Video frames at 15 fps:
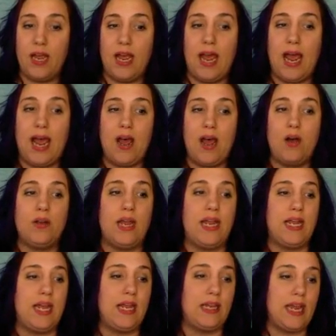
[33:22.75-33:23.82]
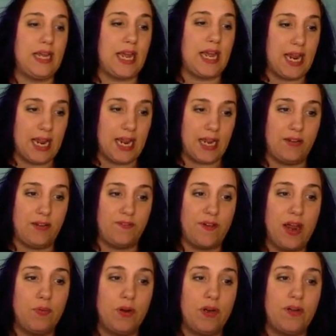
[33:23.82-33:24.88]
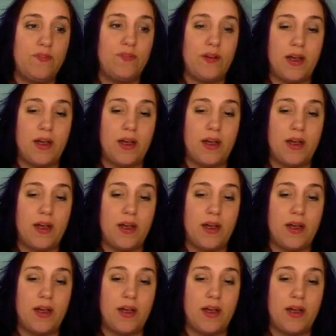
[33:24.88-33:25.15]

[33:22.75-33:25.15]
How, like Anne, if I would have,